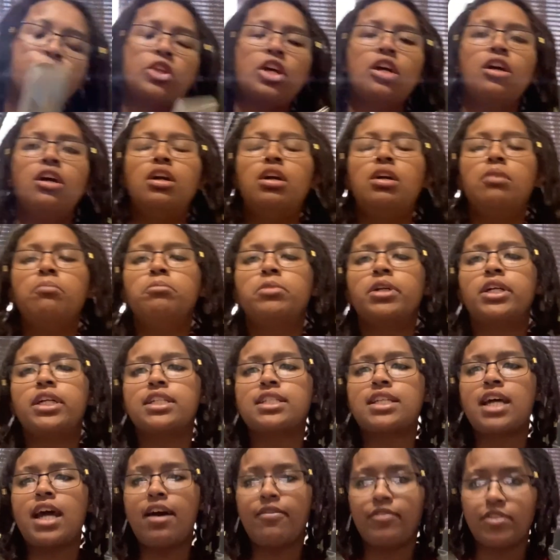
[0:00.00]
because
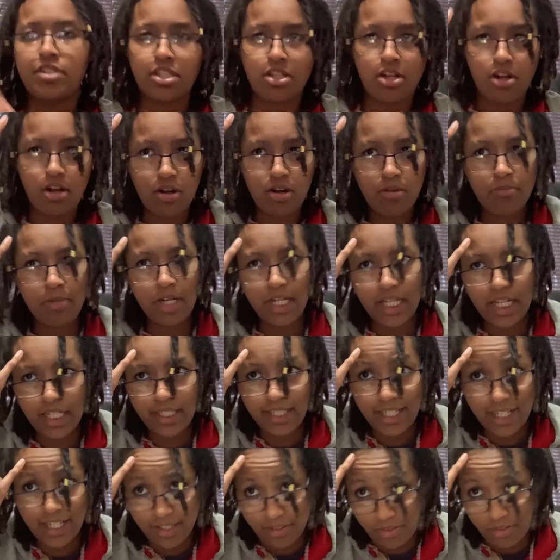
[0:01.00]
I have a scar on my head
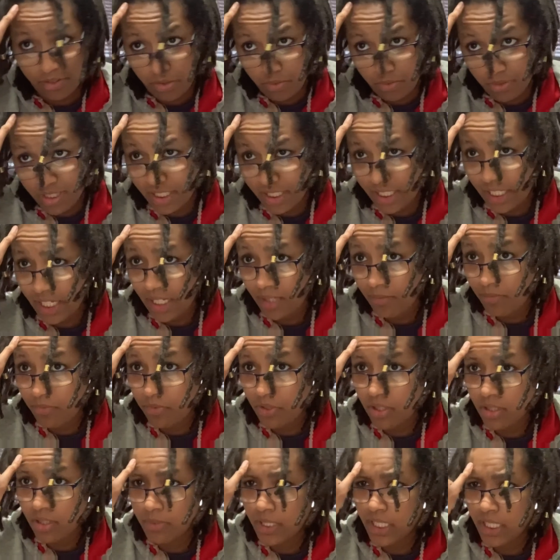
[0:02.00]
that I don't know where it came
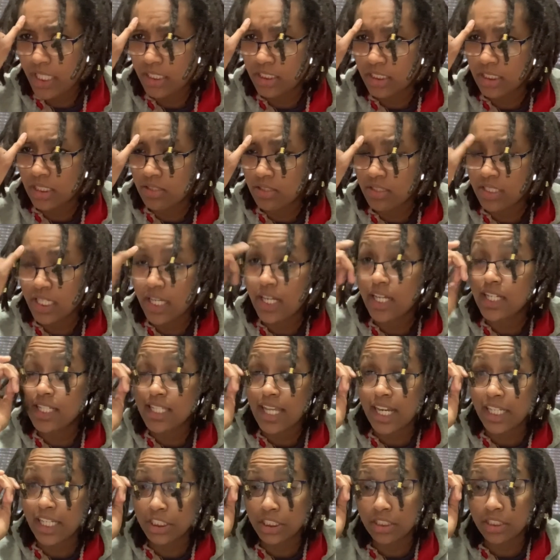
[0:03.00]
from, and it turns out it's
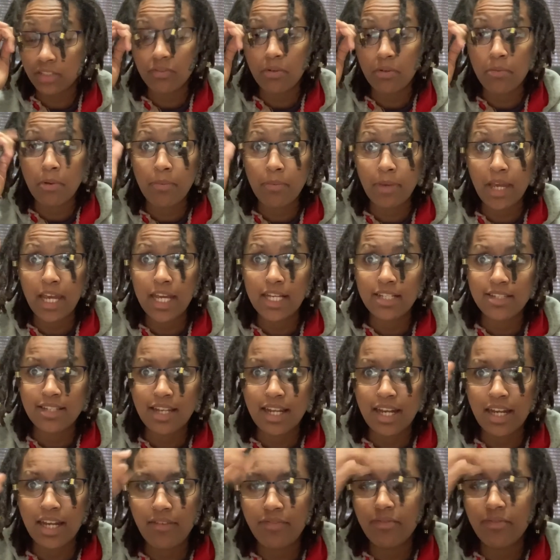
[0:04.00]
actually from a past
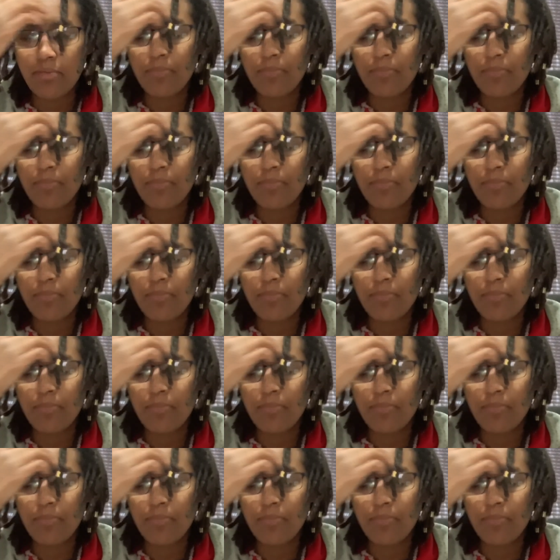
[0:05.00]
life.